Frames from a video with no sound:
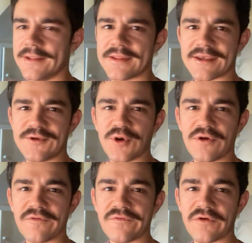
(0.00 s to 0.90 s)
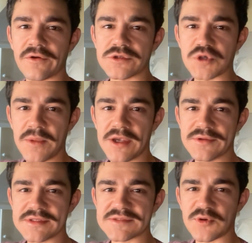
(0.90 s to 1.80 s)
Thank you all for joining me here
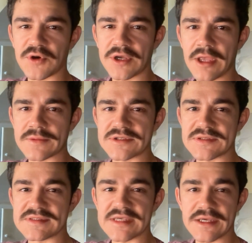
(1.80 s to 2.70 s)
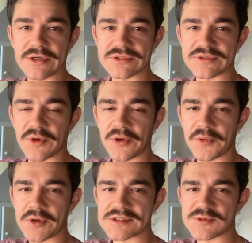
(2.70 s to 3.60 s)
this morning. Hope to see you here tomorrow
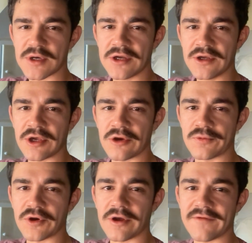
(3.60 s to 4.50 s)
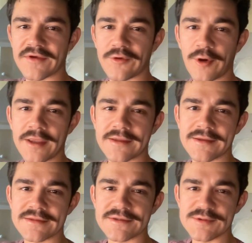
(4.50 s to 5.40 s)
morning as well. Hope you all have a great
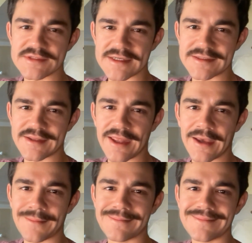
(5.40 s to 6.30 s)
Tuesday today.